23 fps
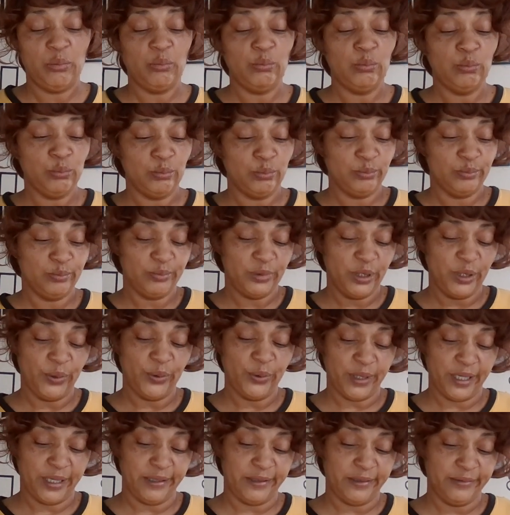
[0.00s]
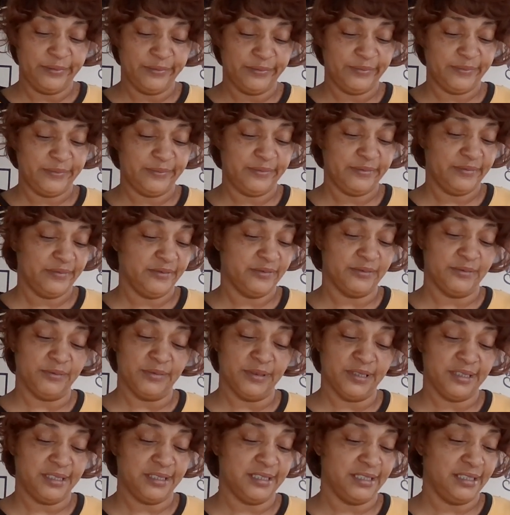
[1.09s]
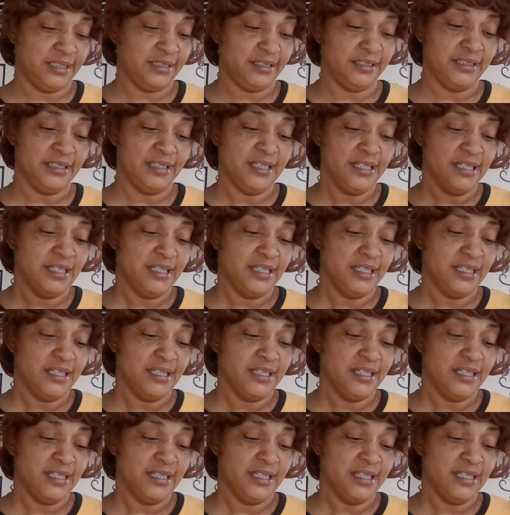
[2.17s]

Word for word: Mm, okay. Let's see.